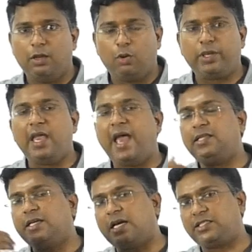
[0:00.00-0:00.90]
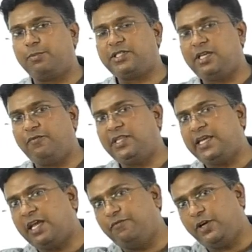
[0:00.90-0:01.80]
okay, and the customers, even
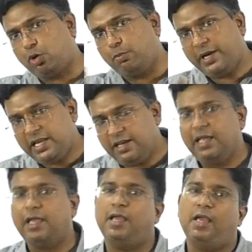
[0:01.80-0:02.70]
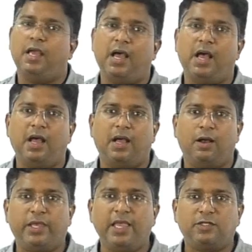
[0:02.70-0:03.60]
they can withdraw money,
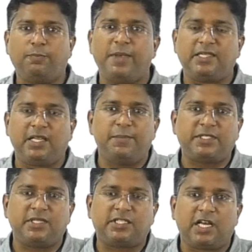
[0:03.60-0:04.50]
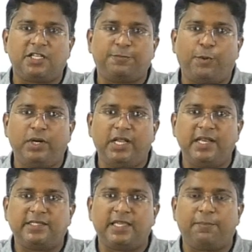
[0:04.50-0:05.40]
okay. So basically, business
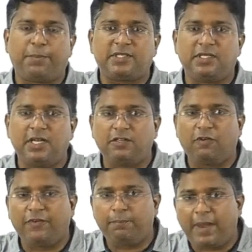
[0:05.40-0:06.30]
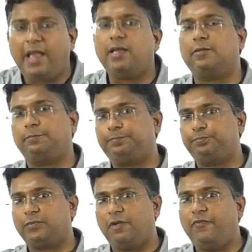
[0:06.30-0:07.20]
correspondent is a representative of a bank
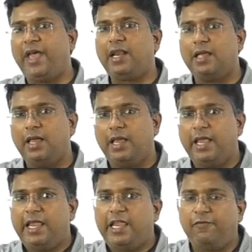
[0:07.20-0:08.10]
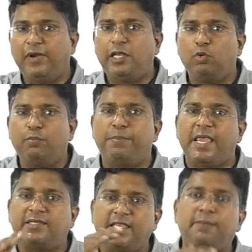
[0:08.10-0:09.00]
where he will do
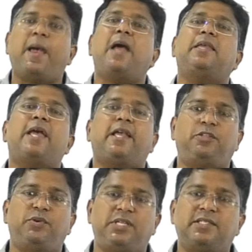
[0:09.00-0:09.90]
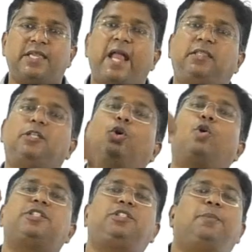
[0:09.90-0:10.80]
basic banking activities at the
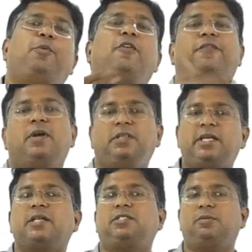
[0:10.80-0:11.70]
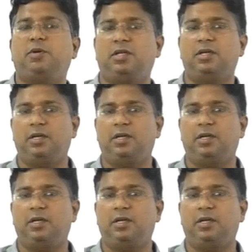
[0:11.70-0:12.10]
doorstep of the customer.